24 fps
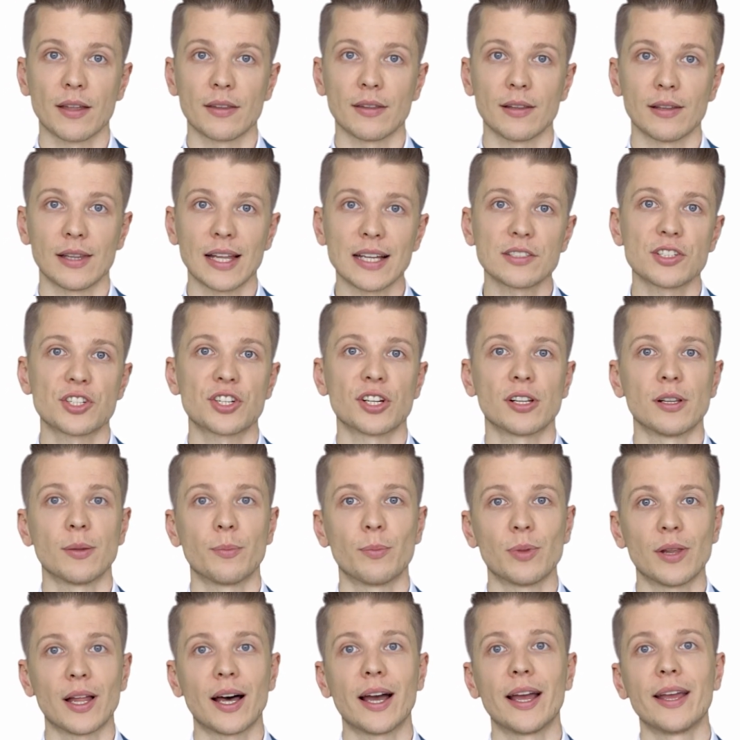The letter shall
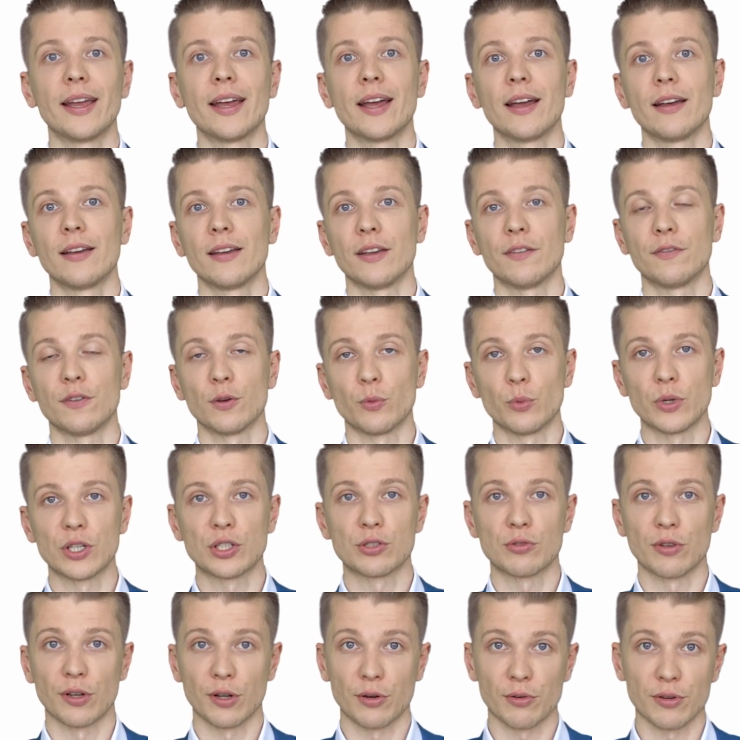apply if you wish
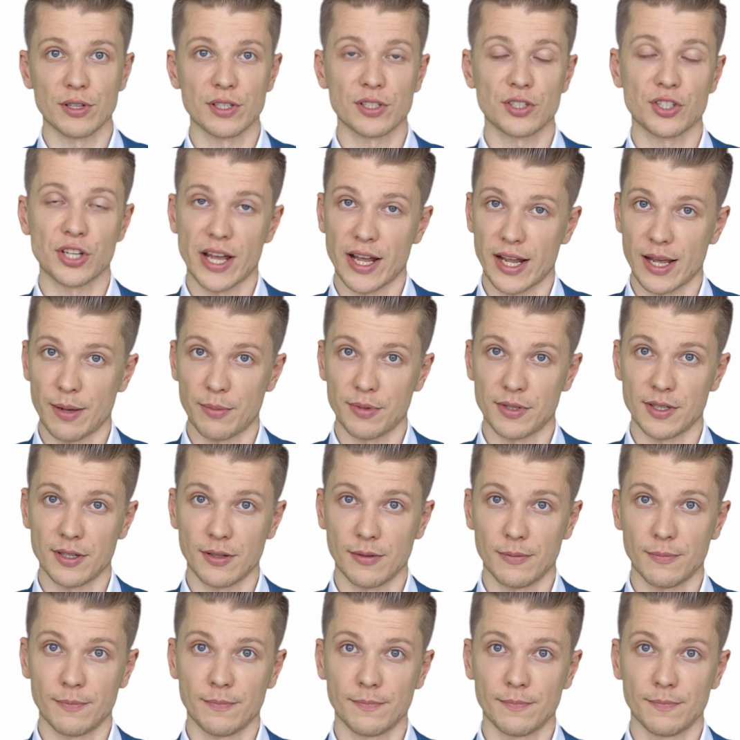to increase share capital.